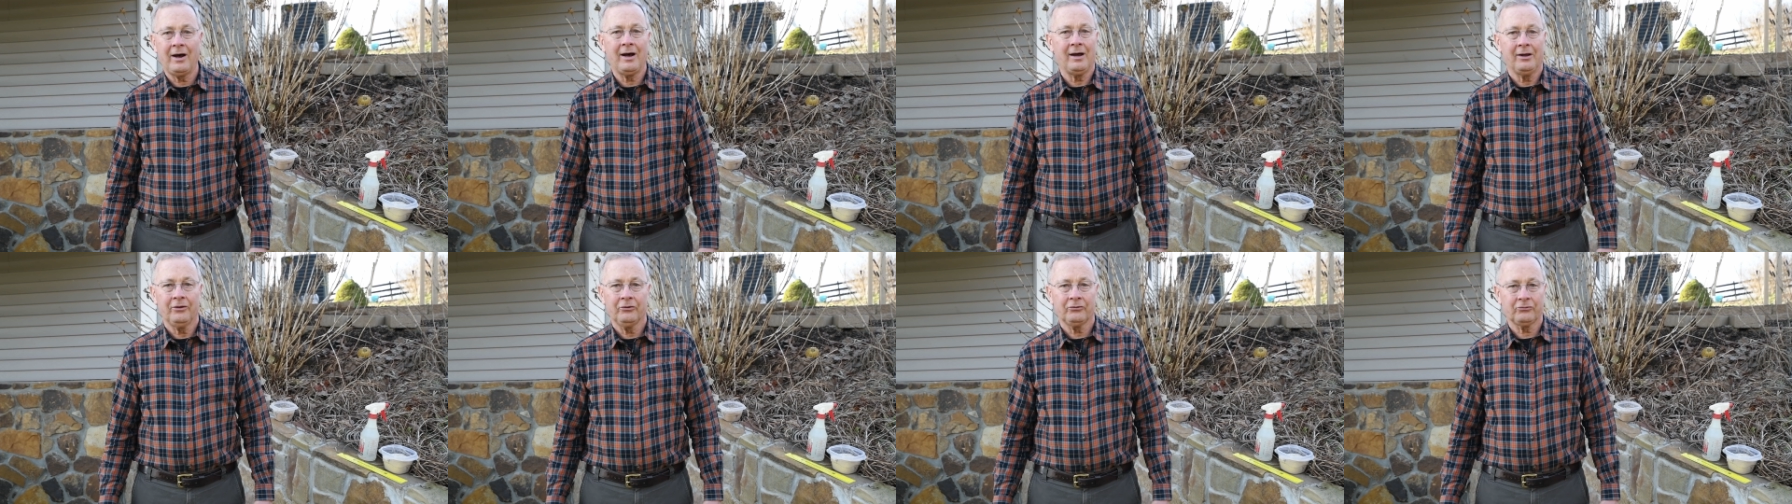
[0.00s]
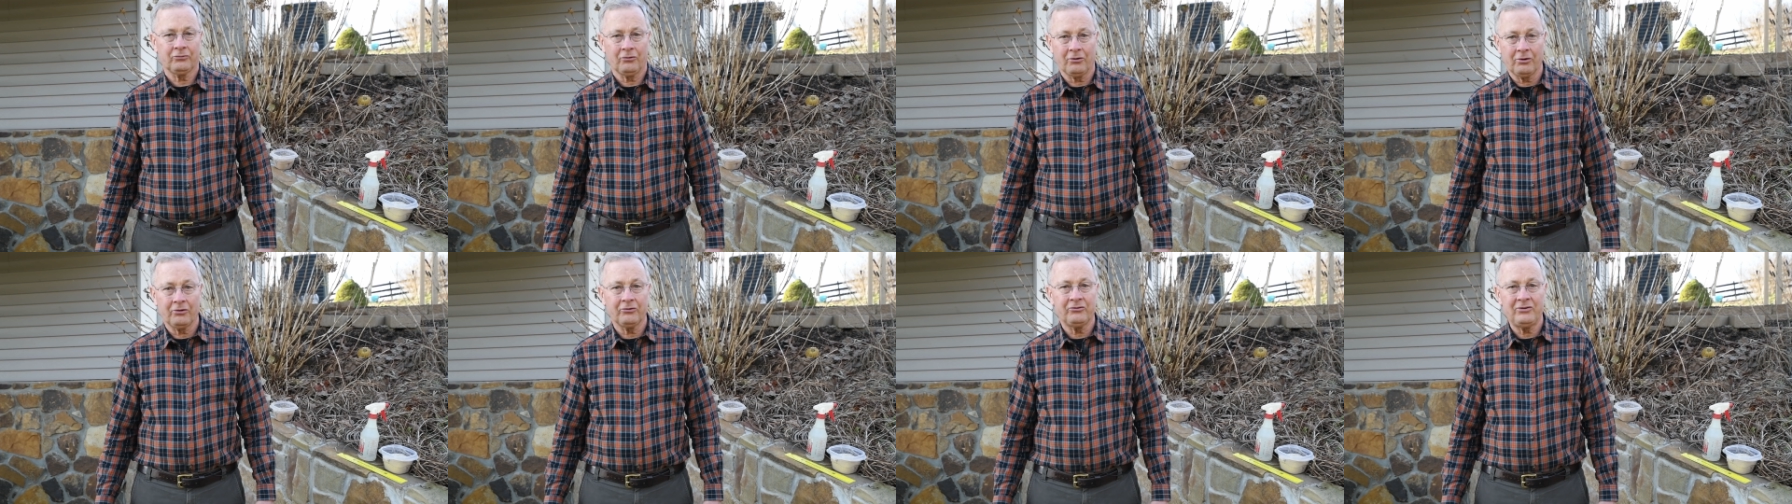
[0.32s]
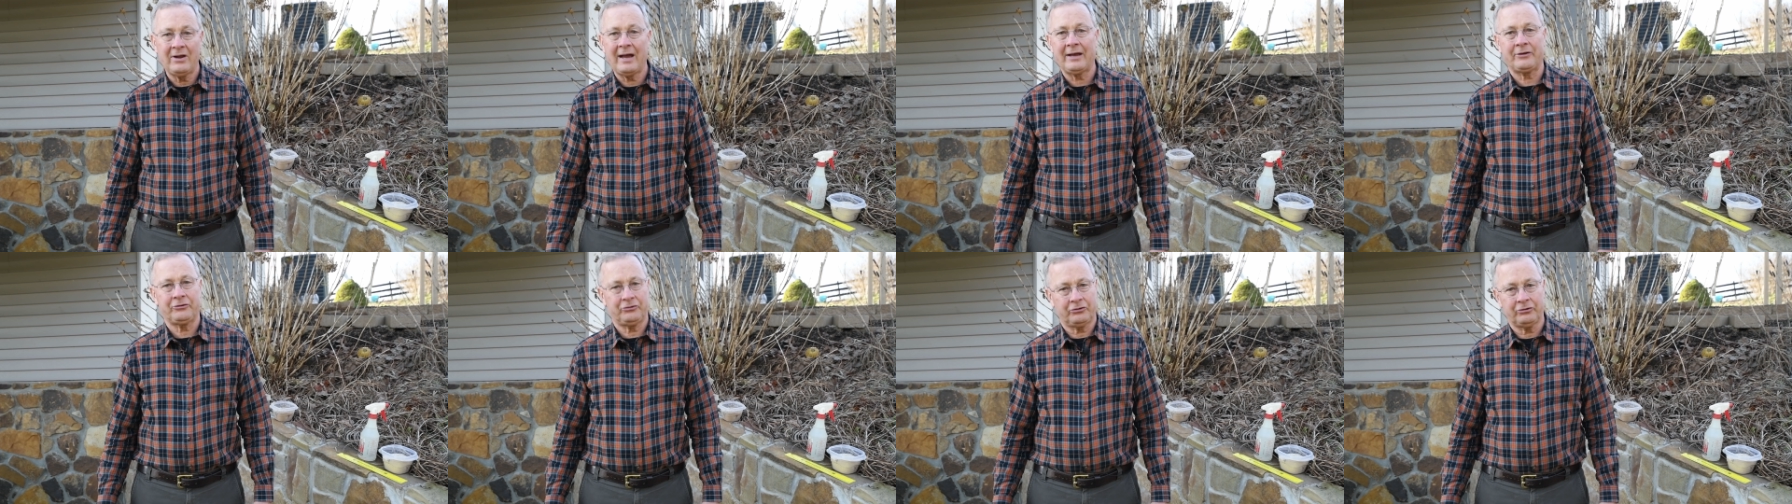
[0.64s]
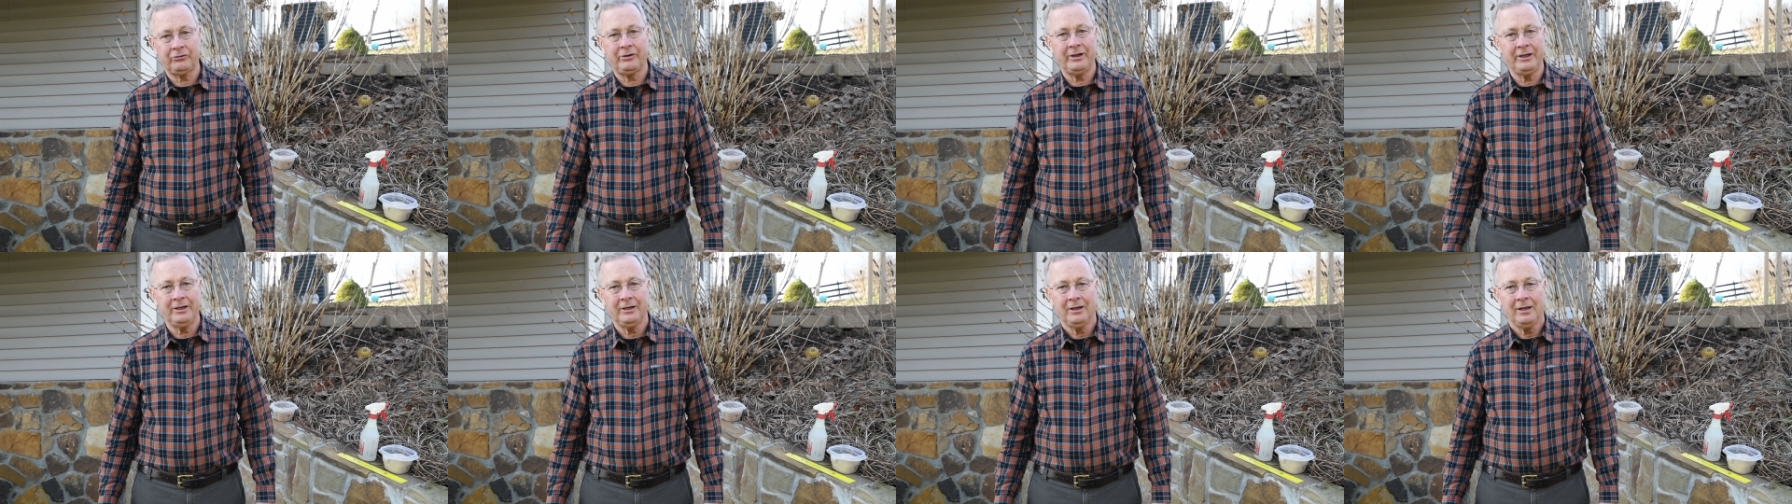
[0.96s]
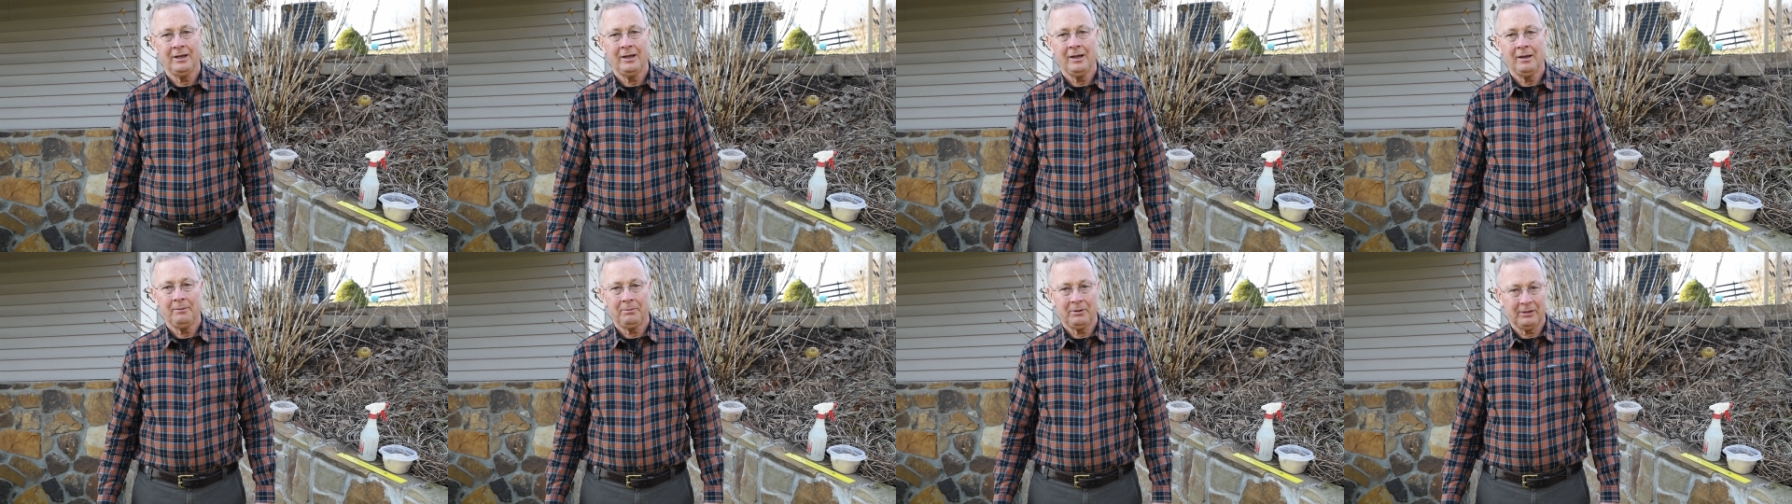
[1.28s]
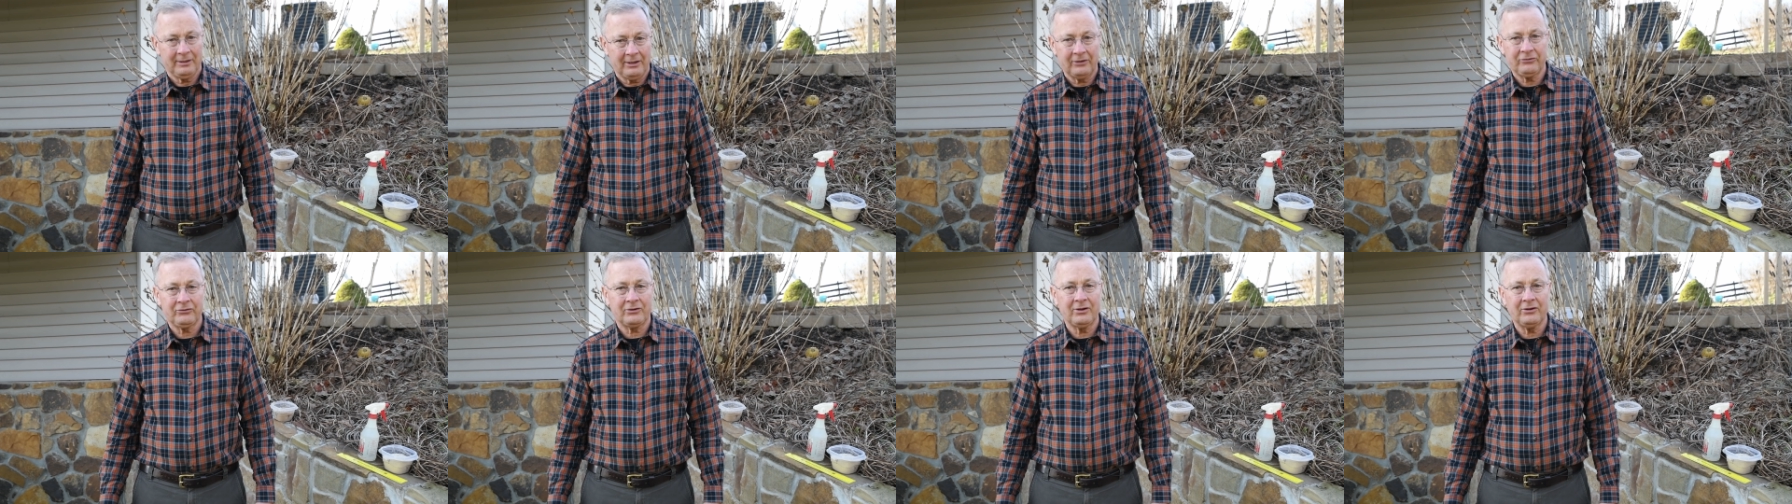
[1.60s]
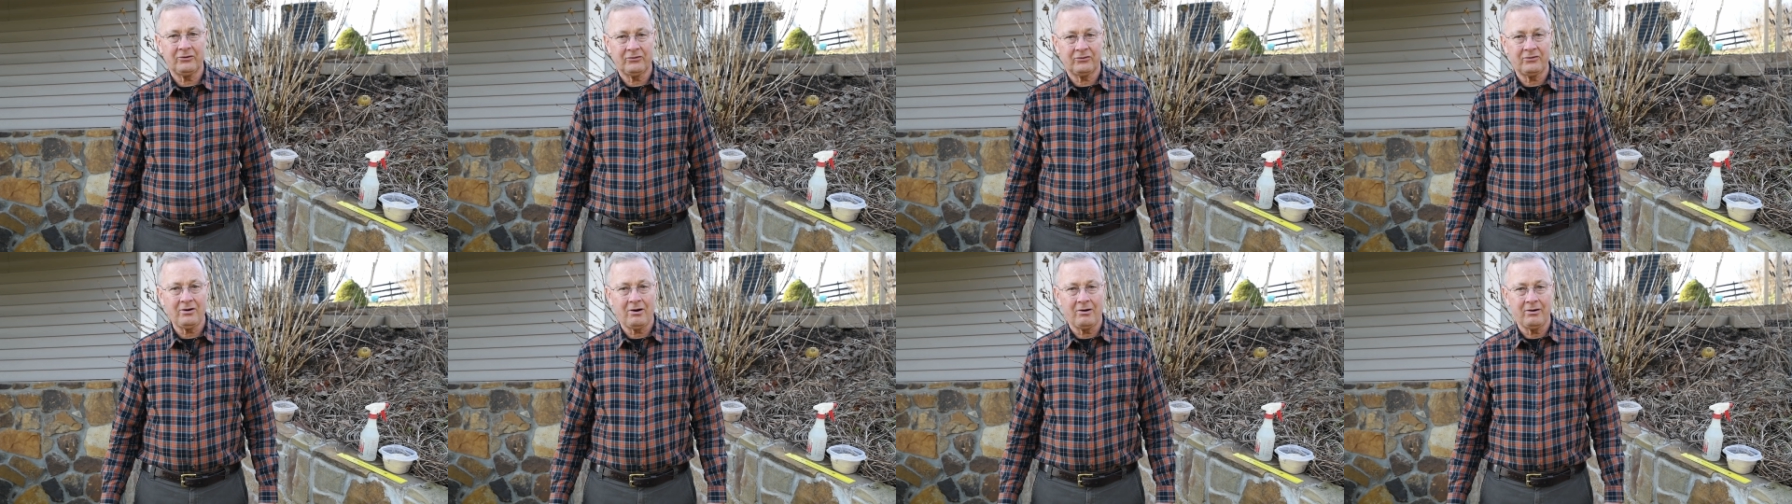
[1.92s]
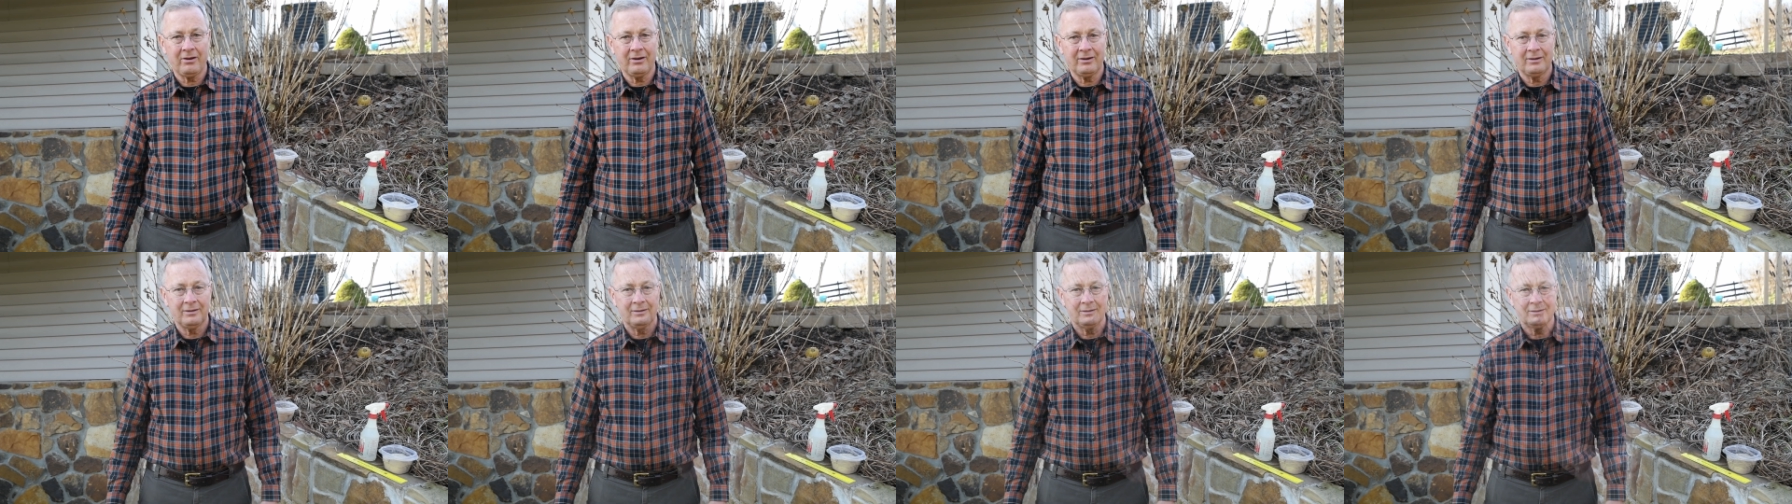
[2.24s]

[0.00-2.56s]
soil texturing. Well, let's get started.